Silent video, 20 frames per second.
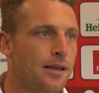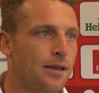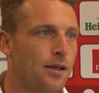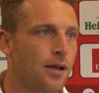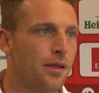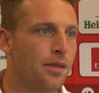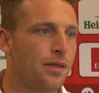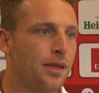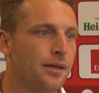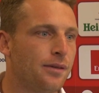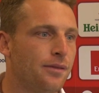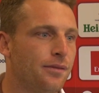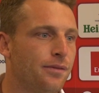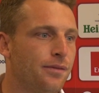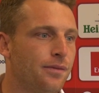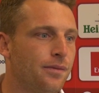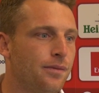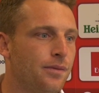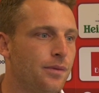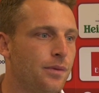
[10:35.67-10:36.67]
yeah, I think
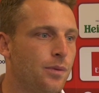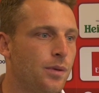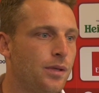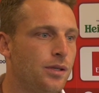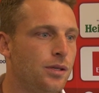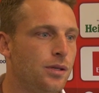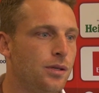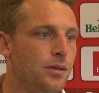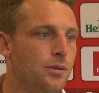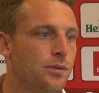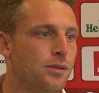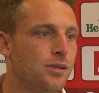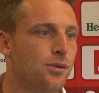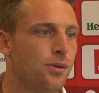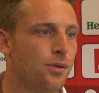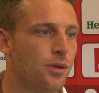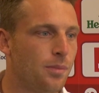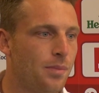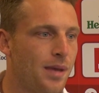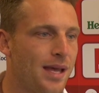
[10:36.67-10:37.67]
when you
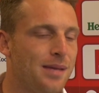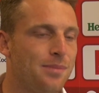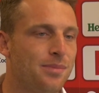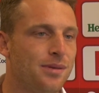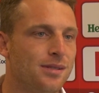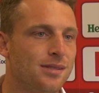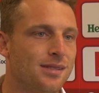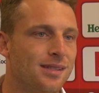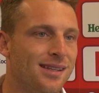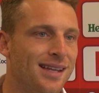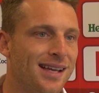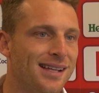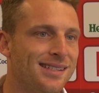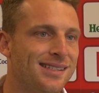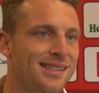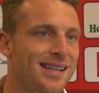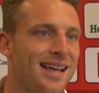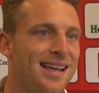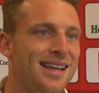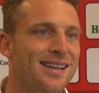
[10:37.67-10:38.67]
saw the papers the
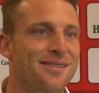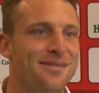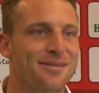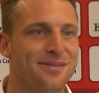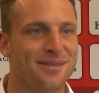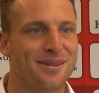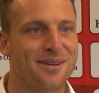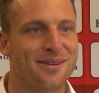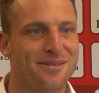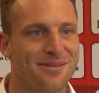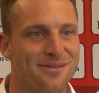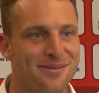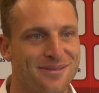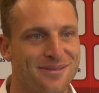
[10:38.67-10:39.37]
next day of